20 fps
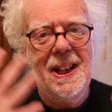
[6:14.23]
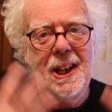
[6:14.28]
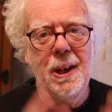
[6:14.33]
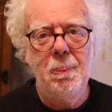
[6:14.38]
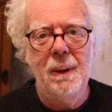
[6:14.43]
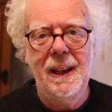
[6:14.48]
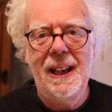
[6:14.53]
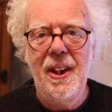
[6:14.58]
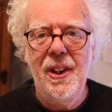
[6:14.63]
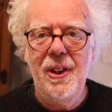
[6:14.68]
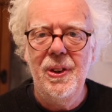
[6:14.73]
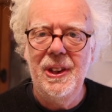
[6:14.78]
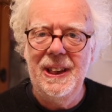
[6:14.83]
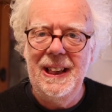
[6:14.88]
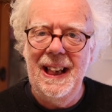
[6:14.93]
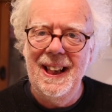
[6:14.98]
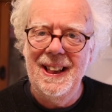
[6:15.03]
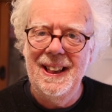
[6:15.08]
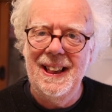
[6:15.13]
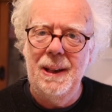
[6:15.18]
terribly
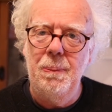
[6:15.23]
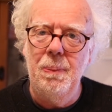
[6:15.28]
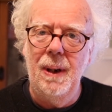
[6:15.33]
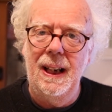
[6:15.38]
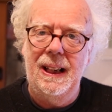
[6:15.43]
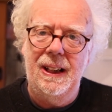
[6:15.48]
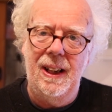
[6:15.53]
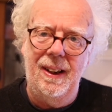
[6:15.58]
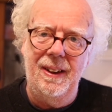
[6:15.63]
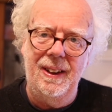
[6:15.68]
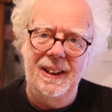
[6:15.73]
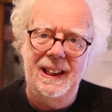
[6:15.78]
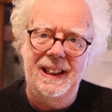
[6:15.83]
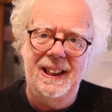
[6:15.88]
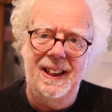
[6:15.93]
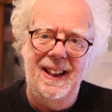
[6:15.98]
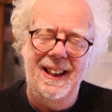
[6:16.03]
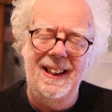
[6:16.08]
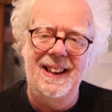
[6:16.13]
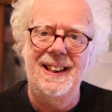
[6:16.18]
enthusiastic by current
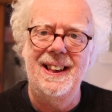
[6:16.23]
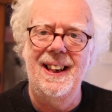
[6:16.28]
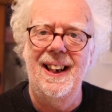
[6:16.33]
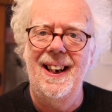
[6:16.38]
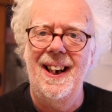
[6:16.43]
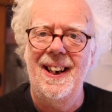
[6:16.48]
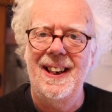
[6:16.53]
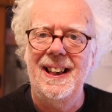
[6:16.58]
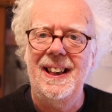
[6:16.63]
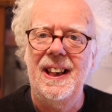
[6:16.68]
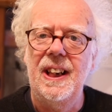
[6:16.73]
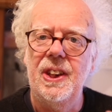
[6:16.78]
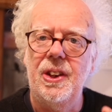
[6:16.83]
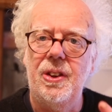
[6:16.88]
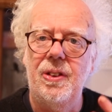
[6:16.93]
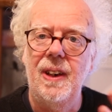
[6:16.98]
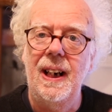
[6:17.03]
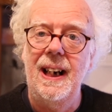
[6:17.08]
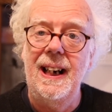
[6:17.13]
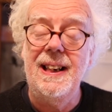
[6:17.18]
science, and I think it's
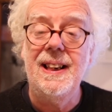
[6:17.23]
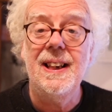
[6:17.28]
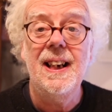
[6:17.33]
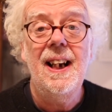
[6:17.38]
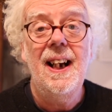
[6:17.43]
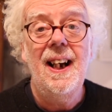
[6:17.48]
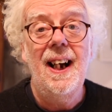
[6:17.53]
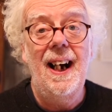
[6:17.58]
great.